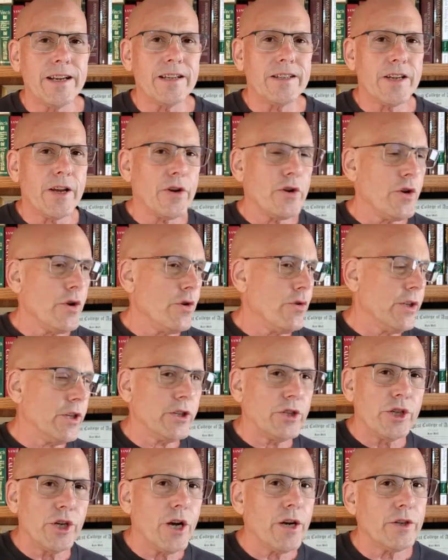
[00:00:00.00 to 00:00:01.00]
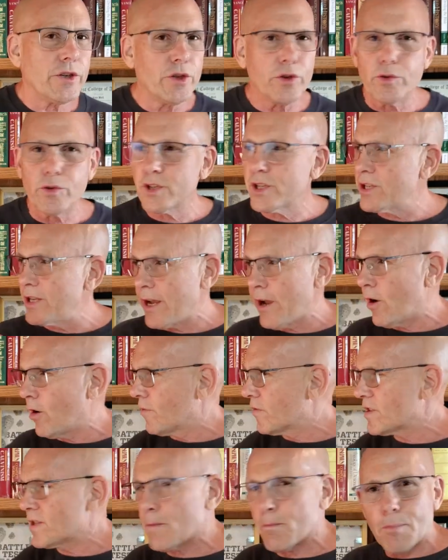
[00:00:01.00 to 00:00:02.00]
He said, You that judge
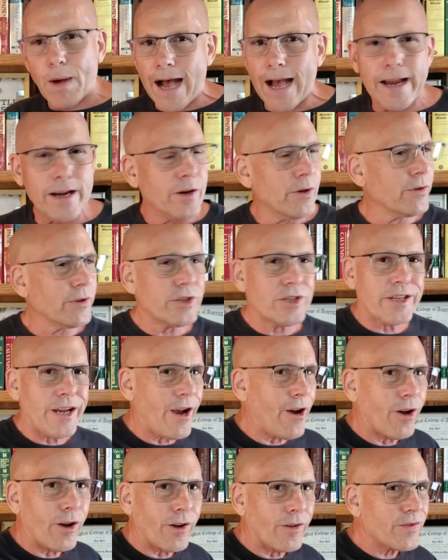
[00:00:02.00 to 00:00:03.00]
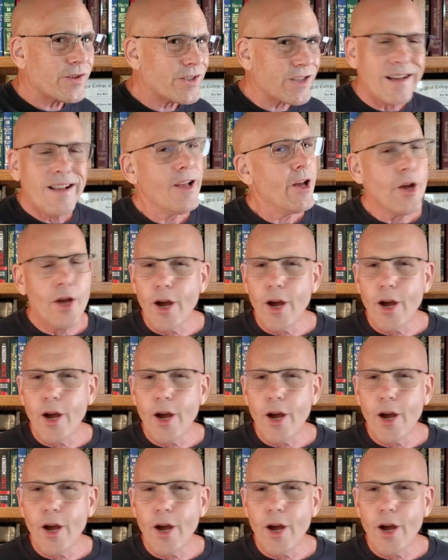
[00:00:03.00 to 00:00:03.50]
yourselves by yourselves,